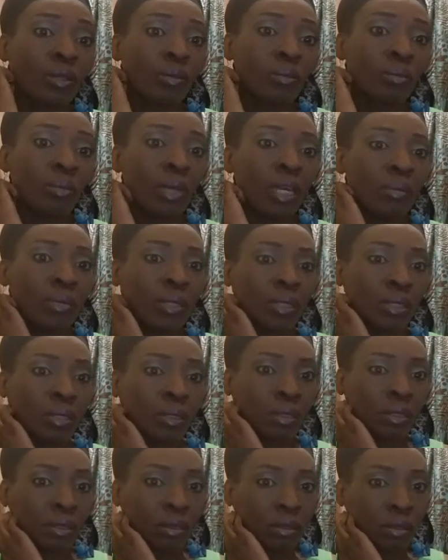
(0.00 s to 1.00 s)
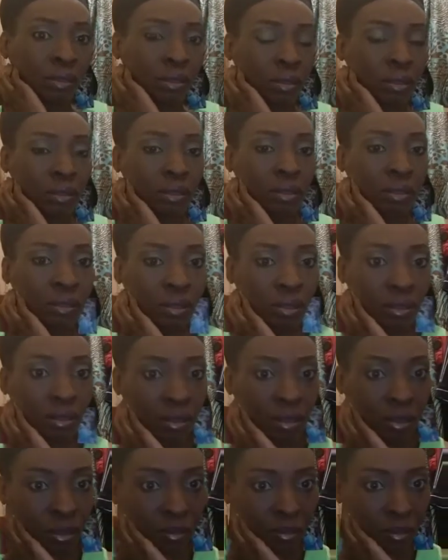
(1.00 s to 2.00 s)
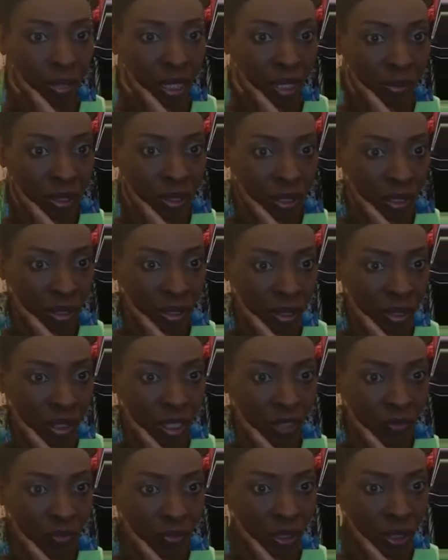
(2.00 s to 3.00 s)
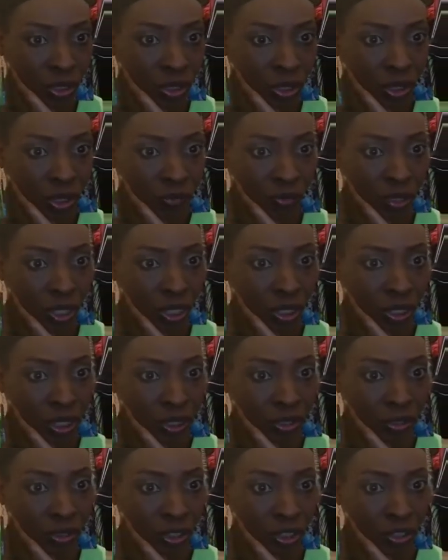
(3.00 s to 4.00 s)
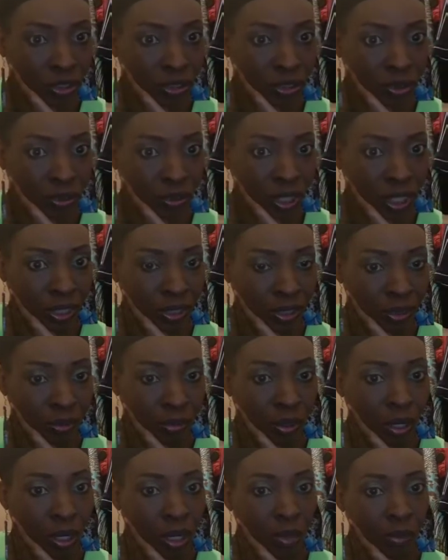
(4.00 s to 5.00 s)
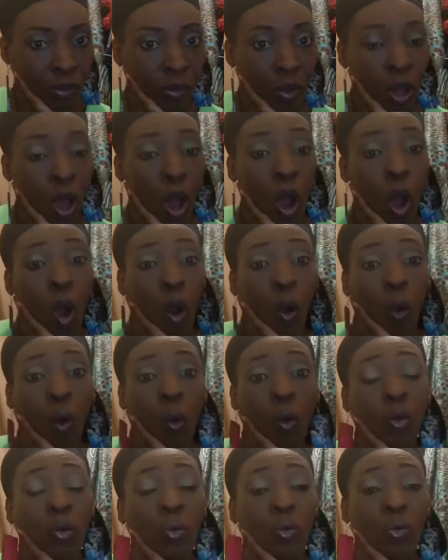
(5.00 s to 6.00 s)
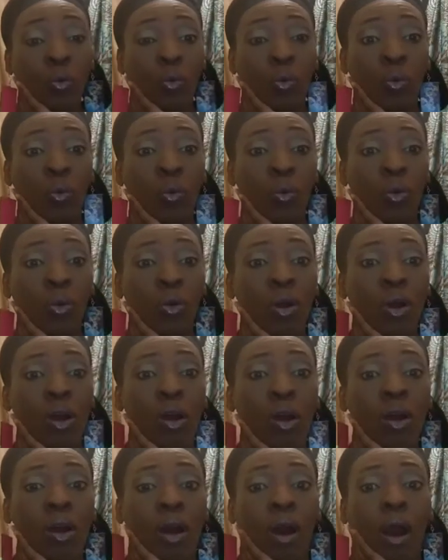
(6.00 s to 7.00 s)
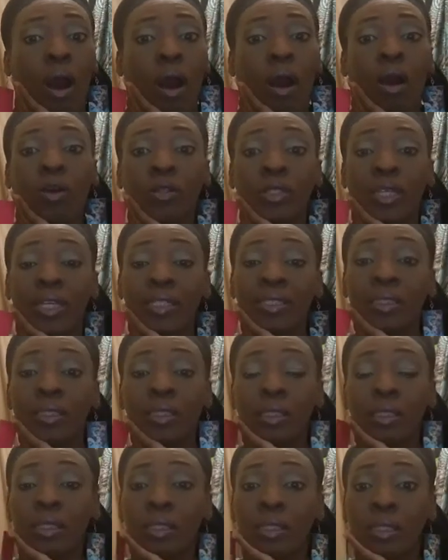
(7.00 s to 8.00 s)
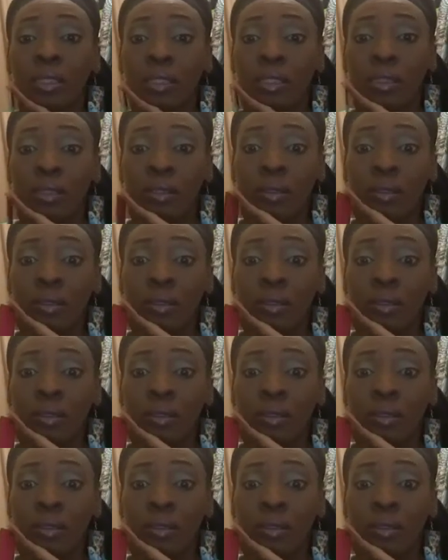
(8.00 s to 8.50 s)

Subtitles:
maybe it's the definition of unconditional that's the problem. Oh, that's good.